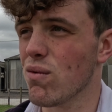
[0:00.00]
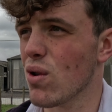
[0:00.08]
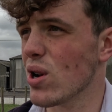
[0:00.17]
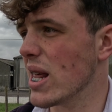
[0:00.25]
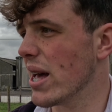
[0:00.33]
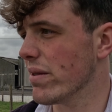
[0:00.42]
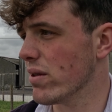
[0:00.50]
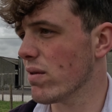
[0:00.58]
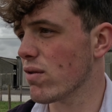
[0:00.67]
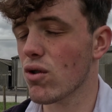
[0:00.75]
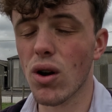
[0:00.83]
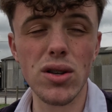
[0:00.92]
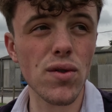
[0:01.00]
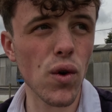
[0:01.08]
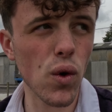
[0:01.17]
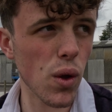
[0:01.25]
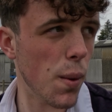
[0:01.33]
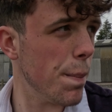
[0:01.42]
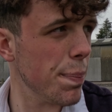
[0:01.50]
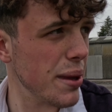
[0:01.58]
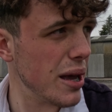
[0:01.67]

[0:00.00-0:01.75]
really have enough grass for them.